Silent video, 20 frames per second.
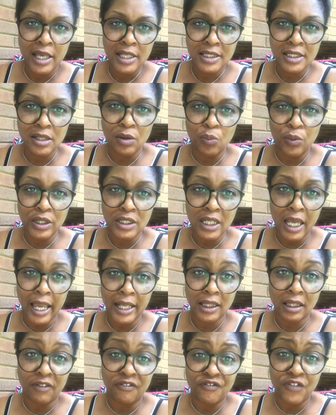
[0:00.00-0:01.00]
See, we
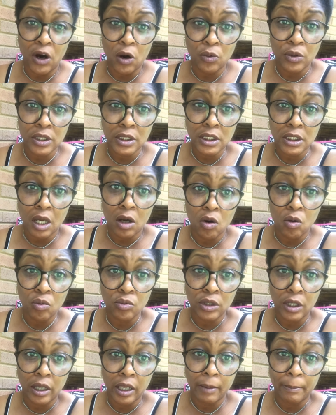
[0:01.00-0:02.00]
take the focus
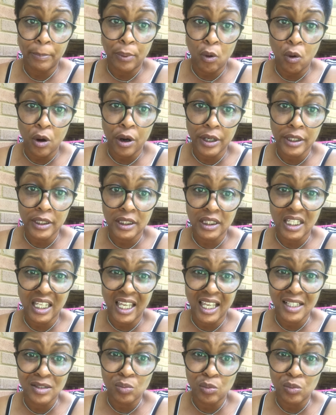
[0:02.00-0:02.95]
on the important things.